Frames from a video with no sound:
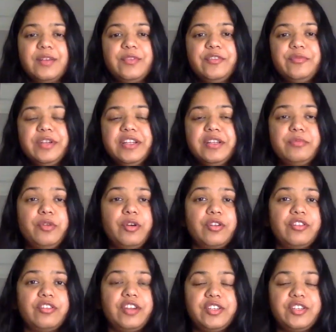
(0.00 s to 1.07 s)
We've been in the
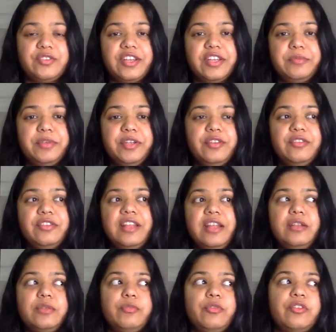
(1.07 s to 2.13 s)
Mercury retrograde period,
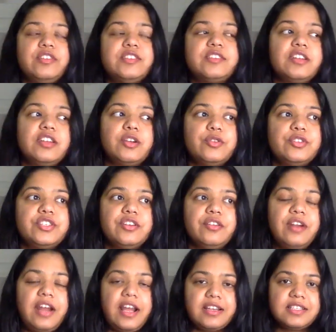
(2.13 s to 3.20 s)
and the Mercury is going to go
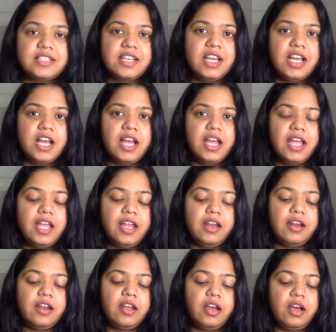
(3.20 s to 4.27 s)
direct
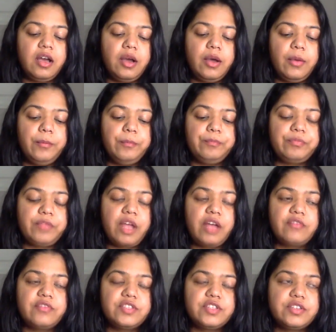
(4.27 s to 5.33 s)
in
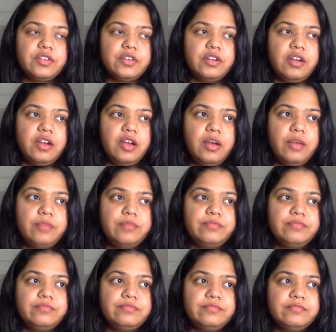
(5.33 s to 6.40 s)
after I
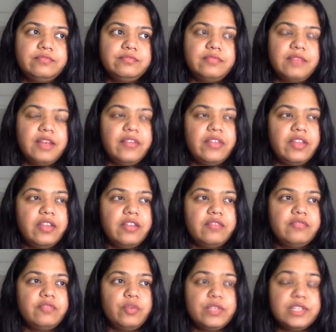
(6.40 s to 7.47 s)
think
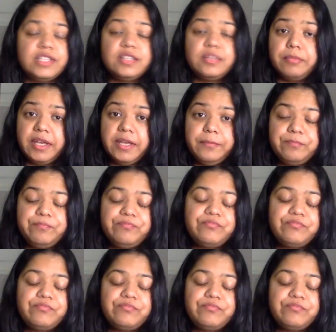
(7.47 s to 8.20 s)
14th May.